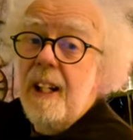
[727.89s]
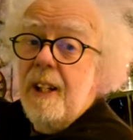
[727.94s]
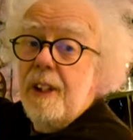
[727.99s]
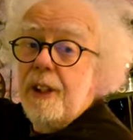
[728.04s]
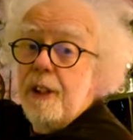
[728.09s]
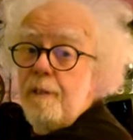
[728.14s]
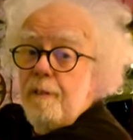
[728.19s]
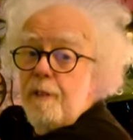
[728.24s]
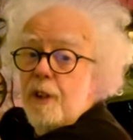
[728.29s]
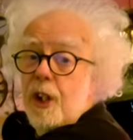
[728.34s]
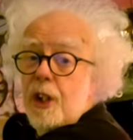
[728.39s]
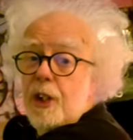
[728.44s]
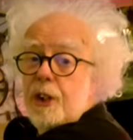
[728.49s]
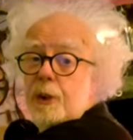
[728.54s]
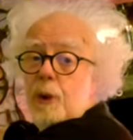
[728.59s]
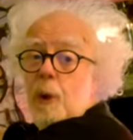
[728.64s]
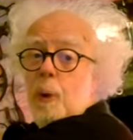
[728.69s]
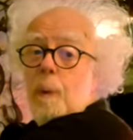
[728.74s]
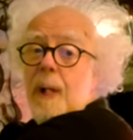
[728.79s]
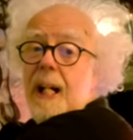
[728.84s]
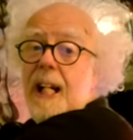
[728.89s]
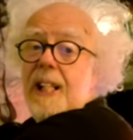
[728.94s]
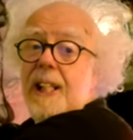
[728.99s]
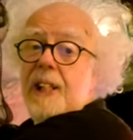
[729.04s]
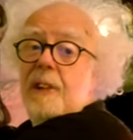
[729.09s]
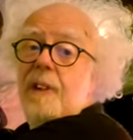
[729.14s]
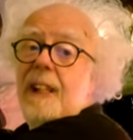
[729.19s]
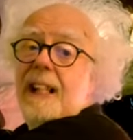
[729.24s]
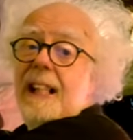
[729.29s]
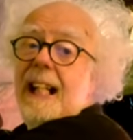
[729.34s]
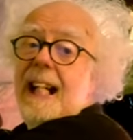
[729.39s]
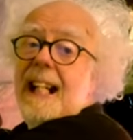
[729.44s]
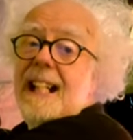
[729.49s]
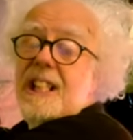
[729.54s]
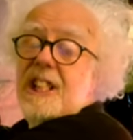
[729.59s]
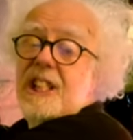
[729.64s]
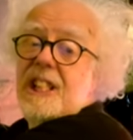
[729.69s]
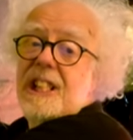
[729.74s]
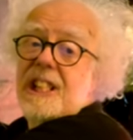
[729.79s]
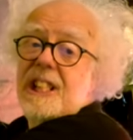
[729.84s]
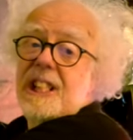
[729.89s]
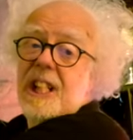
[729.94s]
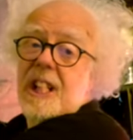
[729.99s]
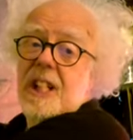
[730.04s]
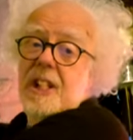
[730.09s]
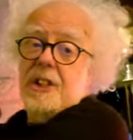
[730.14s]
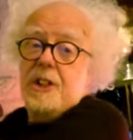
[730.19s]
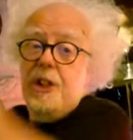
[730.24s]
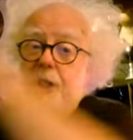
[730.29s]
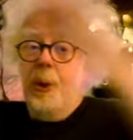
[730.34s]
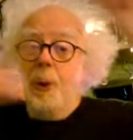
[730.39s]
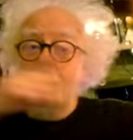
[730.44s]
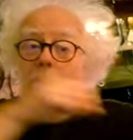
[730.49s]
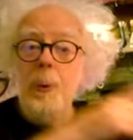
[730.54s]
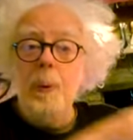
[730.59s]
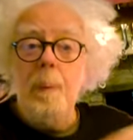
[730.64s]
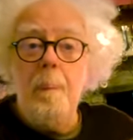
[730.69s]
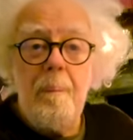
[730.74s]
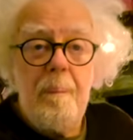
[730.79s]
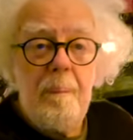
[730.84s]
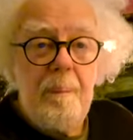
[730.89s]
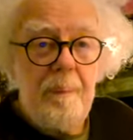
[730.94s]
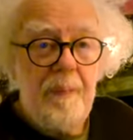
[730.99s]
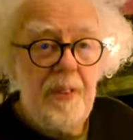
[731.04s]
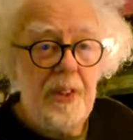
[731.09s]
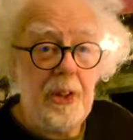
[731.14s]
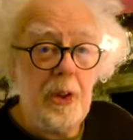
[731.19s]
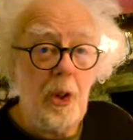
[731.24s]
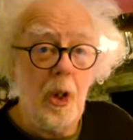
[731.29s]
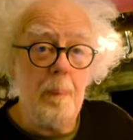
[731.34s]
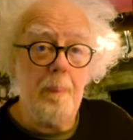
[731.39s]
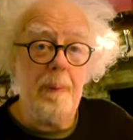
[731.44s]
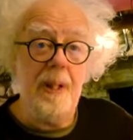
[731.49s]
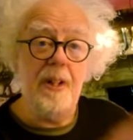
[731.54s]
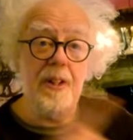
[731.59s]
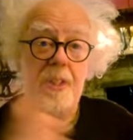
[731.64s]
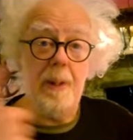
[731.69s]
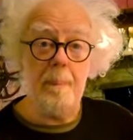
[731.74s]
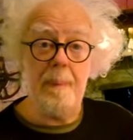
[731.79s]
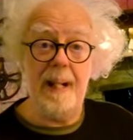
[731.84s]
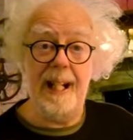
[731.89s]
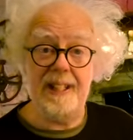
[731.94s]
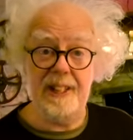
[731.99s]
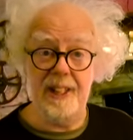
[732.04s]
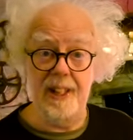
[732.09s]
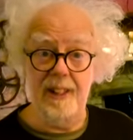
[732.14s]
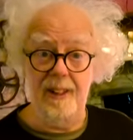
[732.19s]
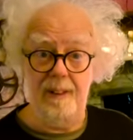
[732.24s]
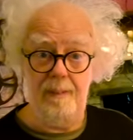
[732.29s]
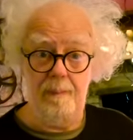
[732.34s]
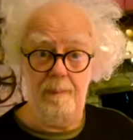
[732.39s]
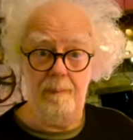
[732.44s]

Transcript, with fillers: The further away the re-engines are too, the cockpit, the better.